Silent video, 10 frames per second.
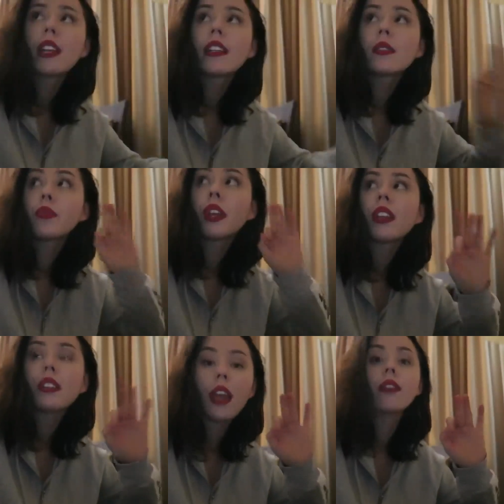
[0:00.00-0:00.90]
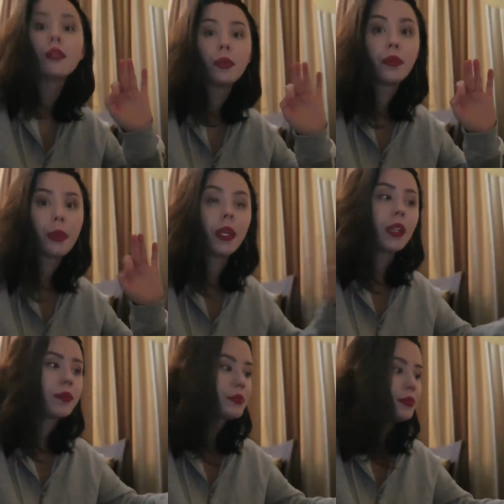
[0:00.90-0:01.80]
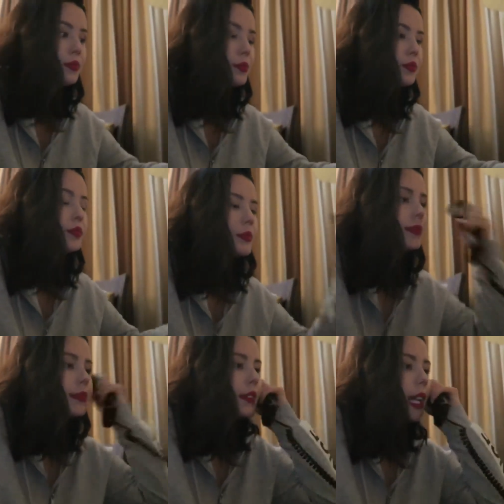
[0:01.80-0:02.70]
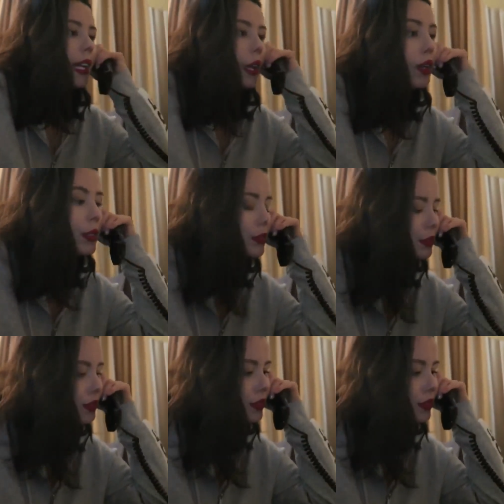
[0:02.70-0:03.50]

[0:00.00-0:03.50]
Let's pray that they have a room for me. Hello?